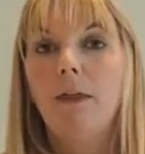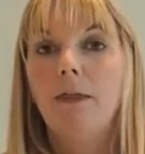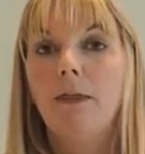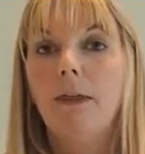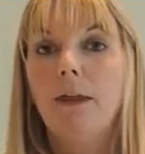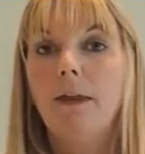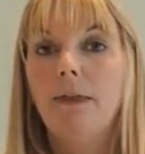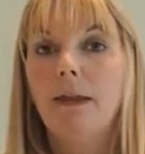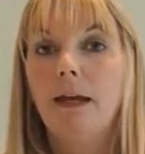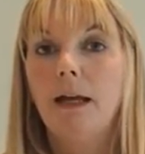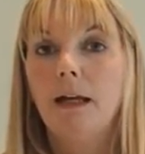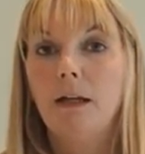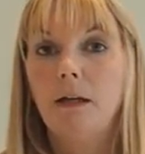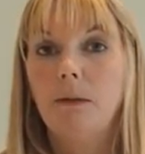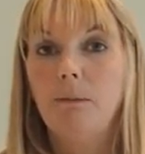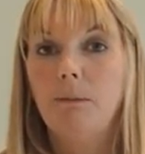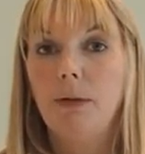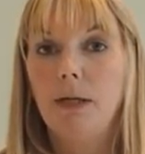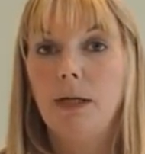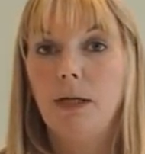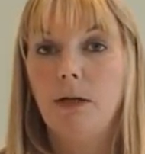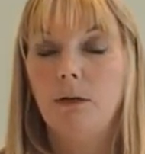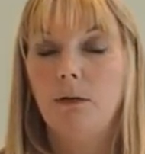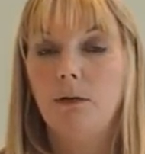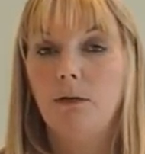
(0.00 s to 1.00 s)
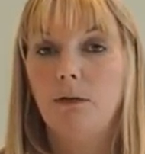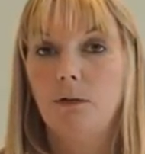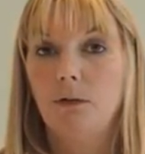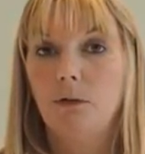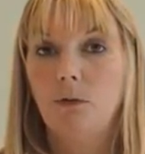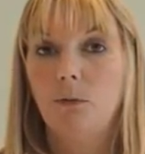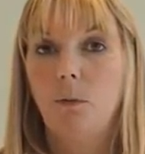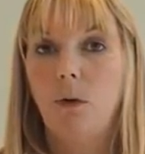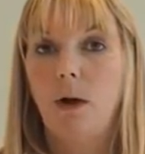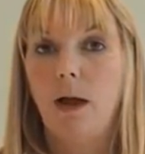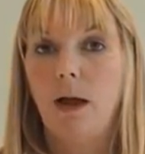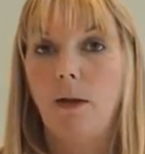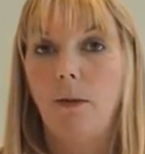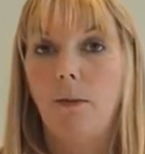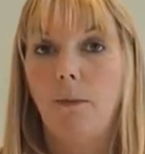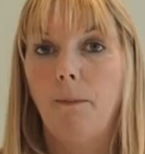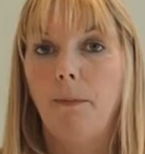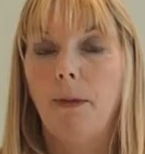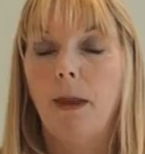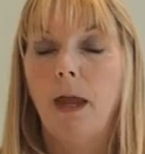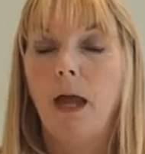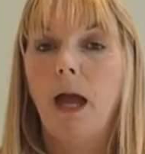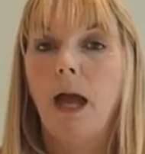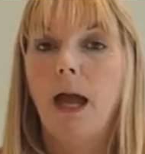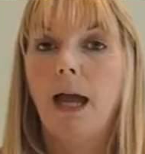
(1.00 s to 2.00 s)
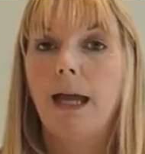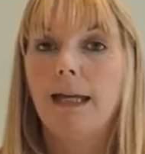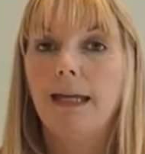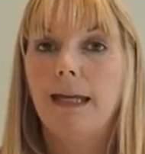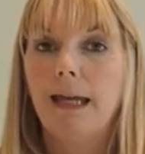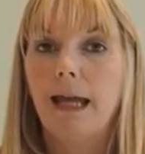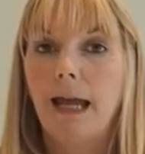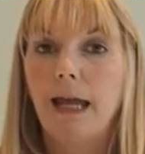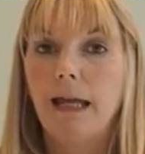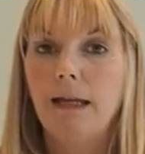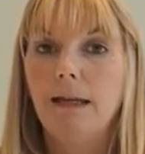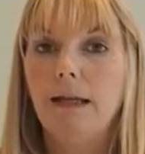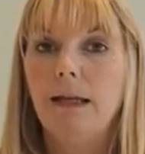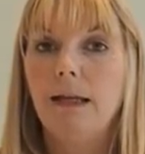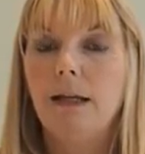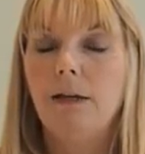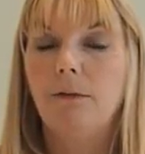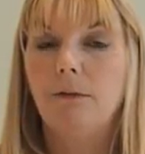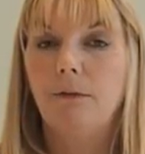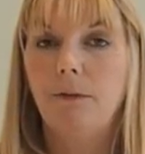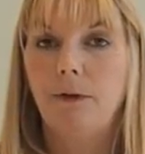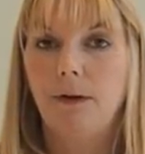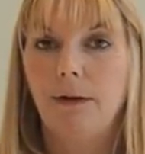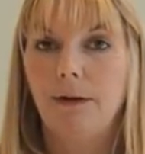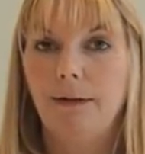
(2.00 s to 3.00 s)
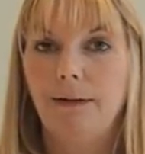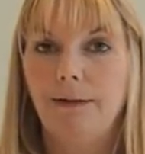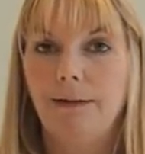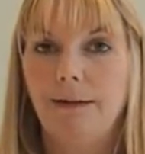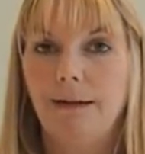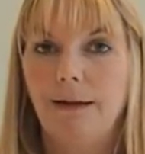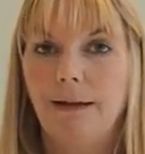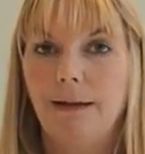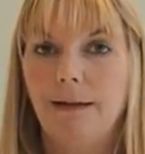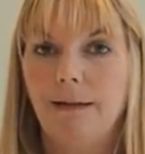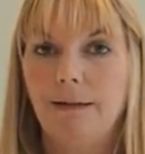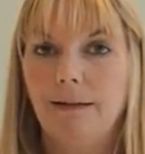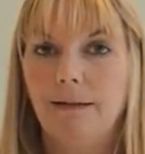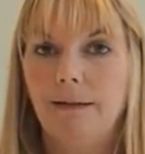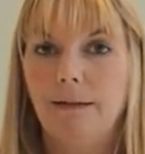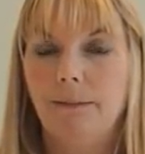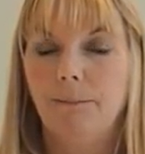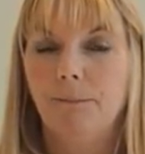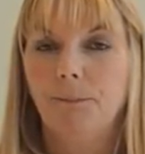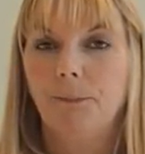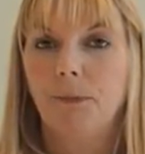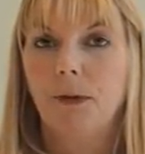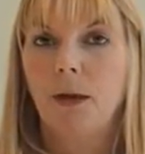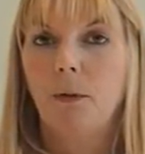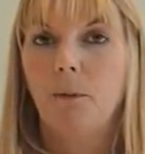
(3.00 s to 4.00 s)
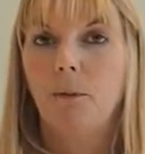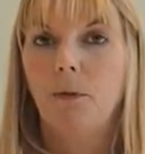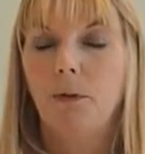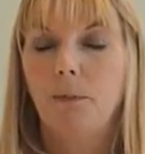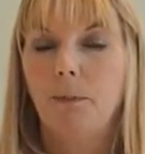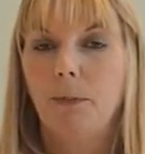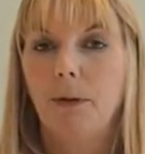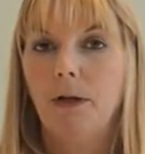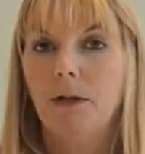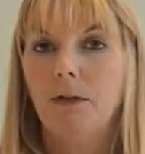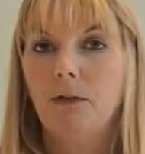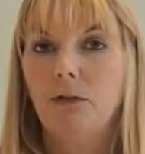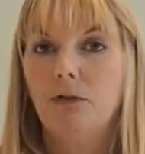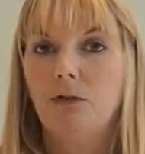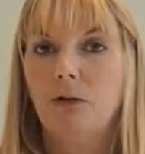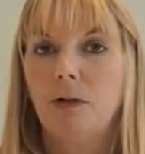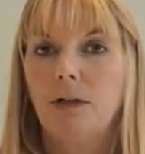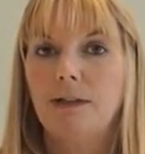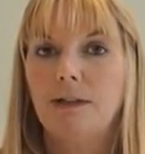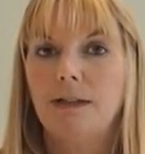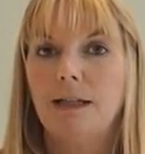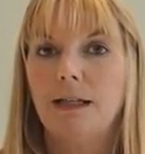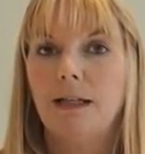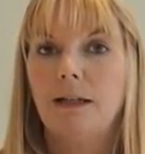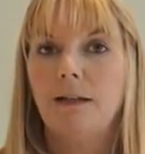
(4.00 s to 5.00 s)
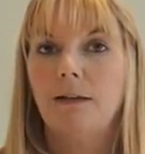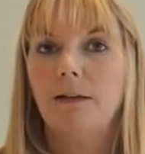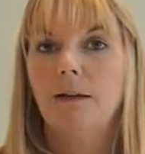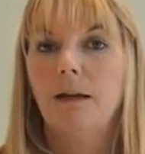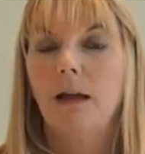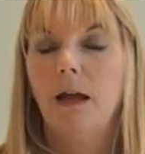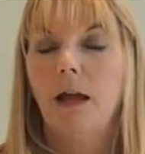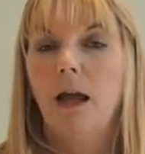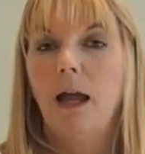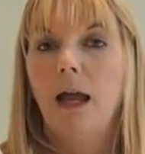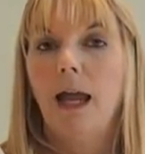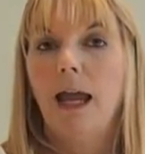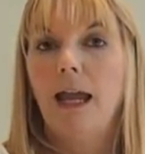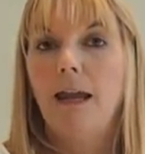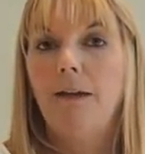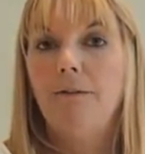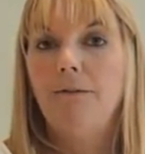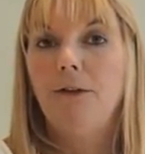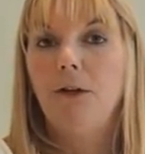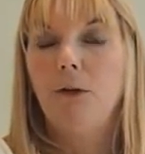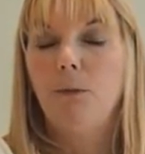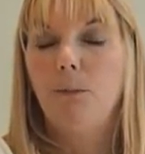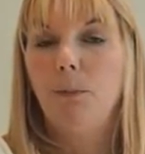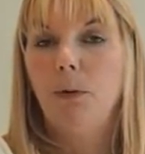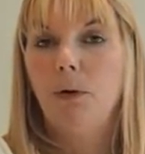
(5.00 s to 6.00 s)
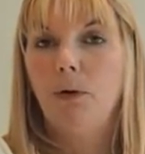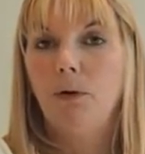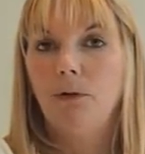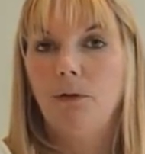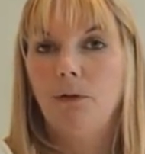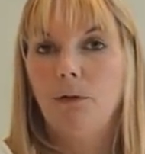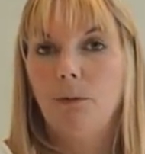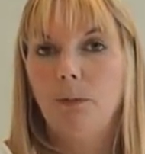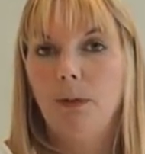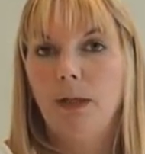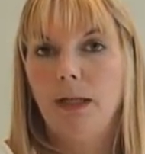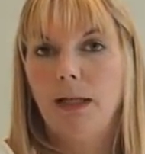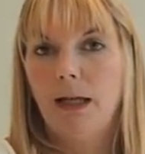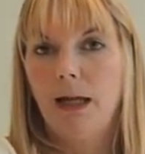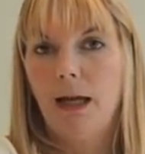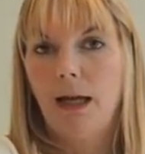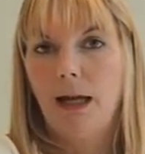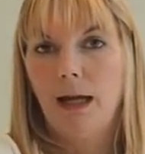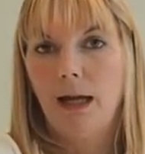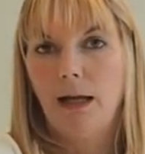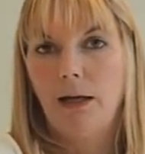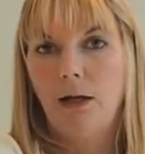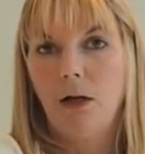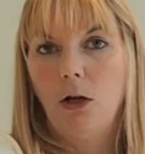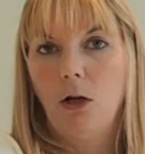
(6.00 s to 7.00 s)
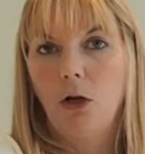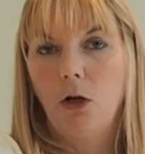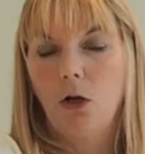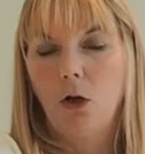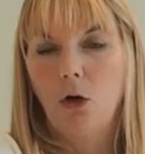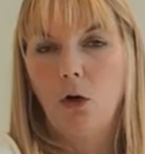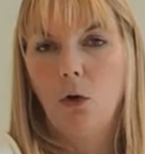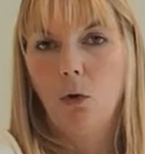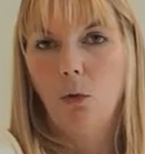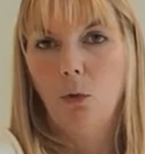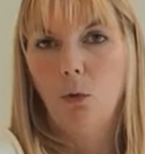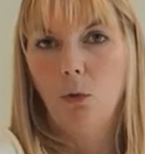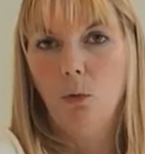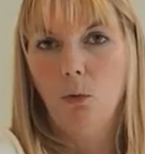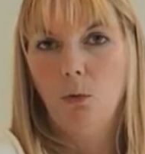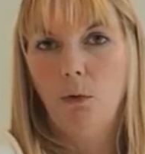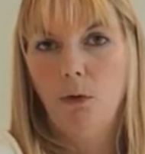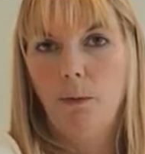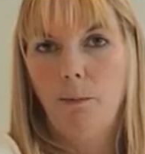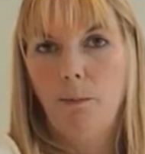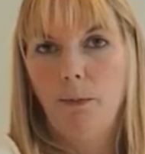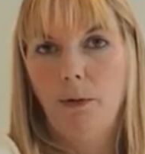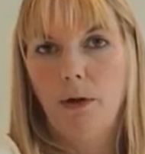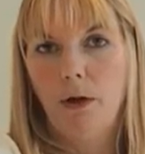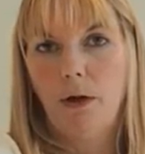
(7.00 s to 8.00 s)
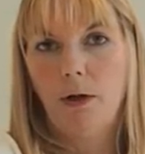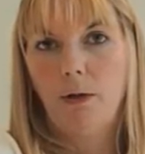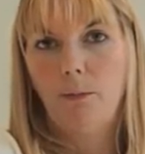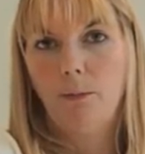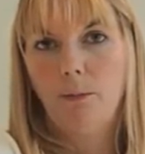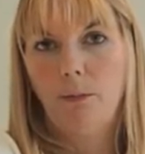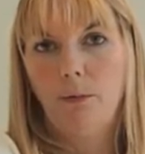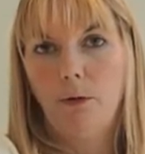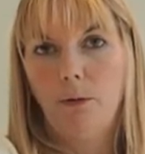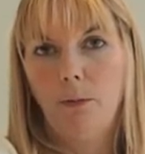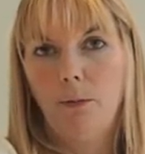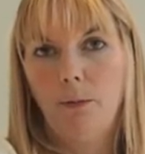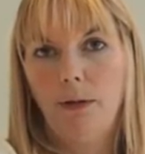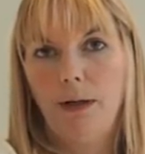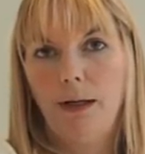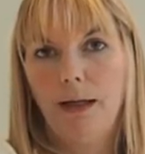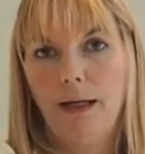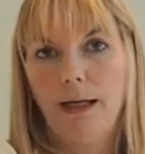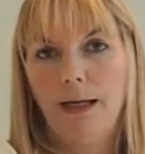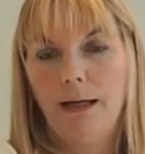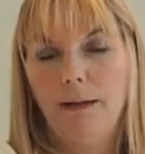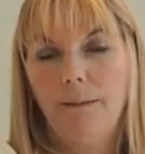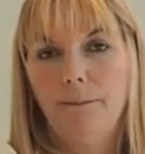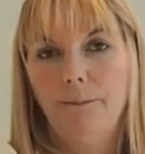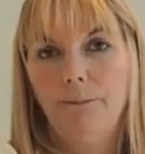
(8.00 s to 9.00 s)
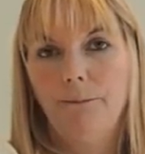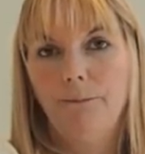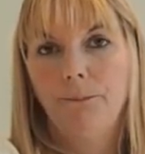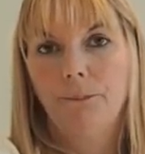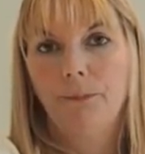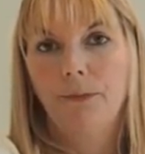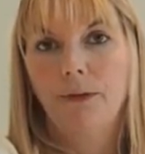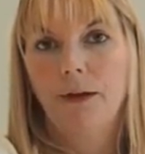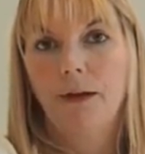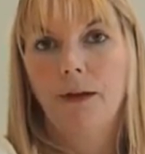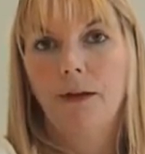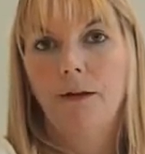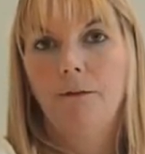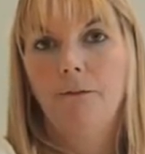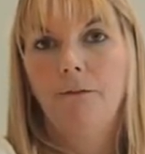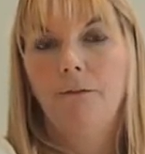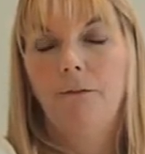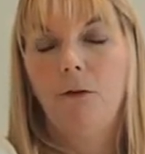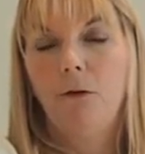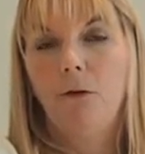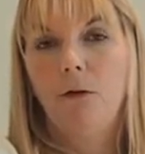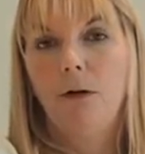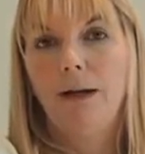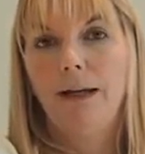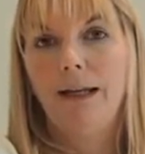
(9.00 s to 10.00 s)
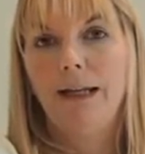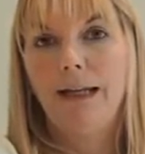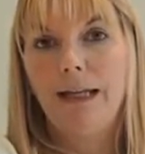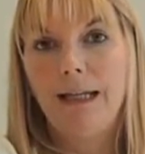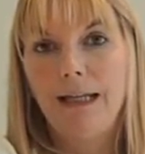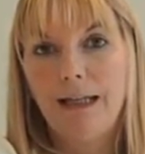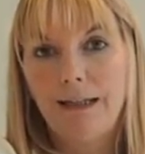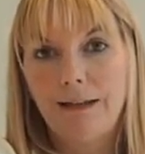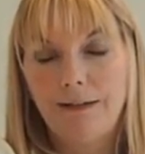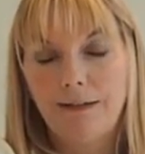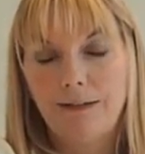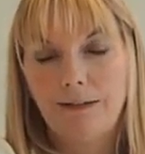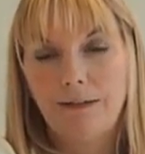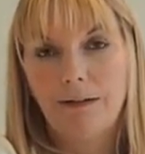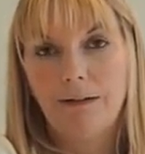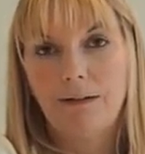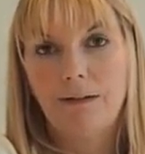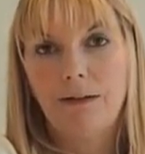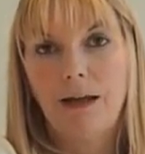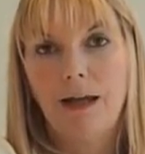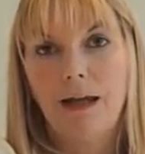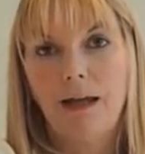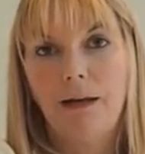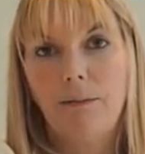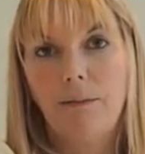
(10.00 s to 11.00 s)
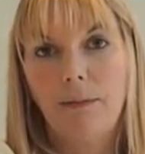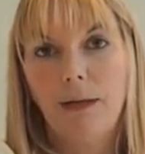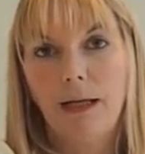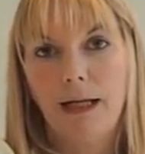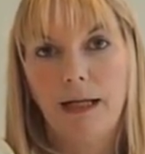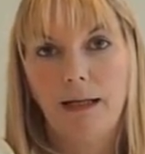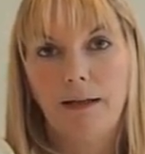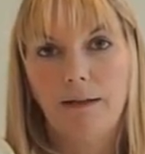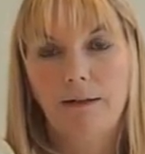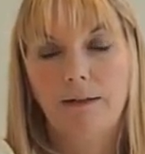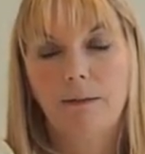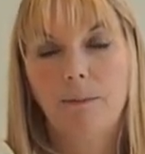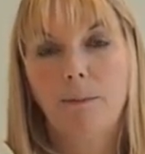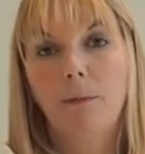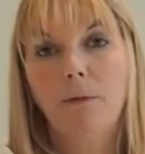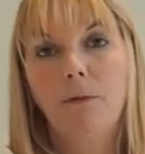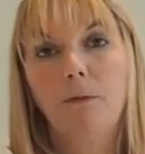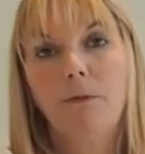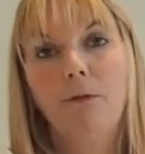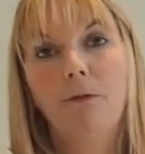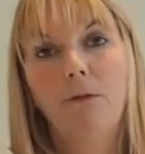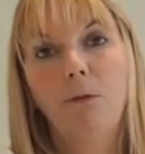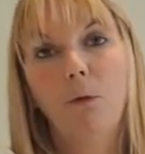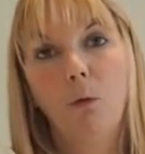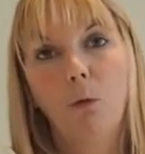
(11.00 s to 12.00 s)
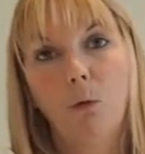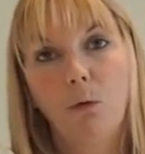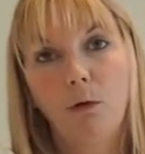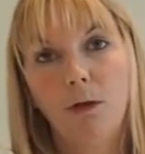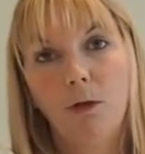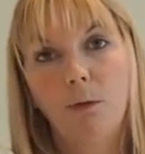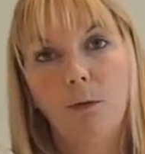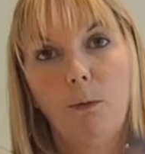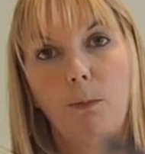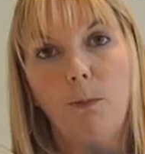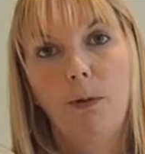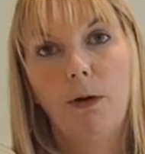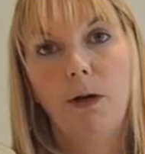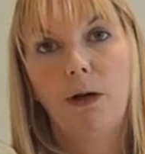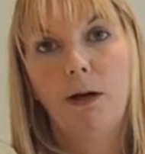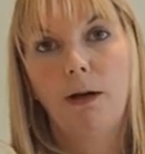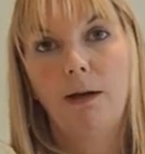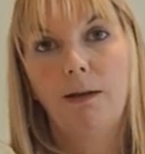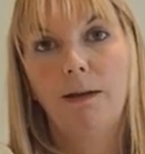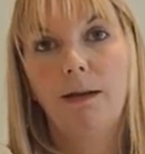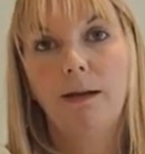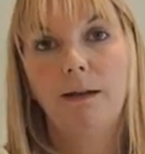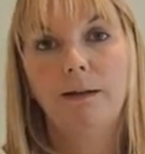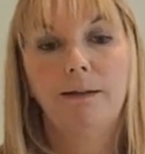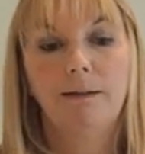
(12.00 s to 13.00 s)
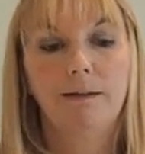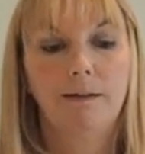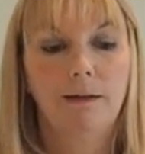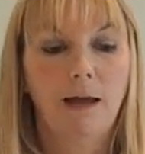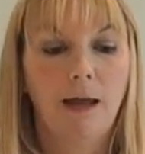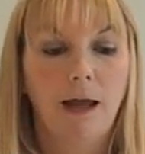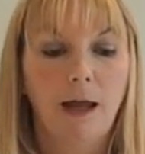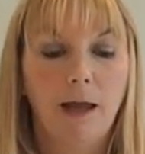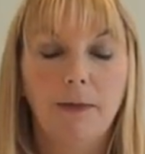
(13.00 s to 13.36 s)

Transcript: then that can be used as well. Again, the advice is, with burn dressings, if you possibly can, cool the burn properly for at least 10 minutes before apply this.